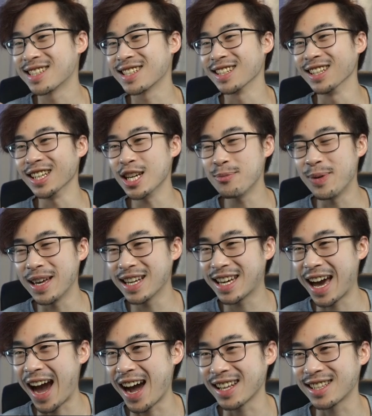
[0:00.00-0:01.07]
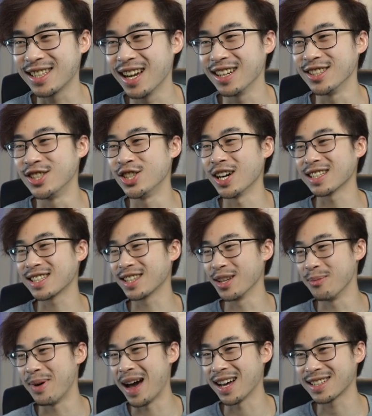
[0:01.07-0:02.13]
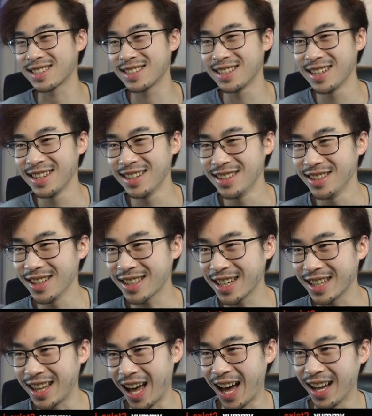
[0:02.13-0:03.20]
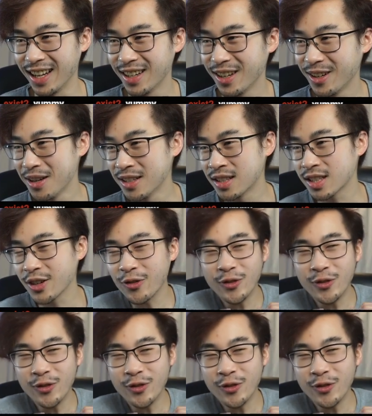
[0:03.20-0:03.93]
Sleeping cats. Just the best. Look at that. Such a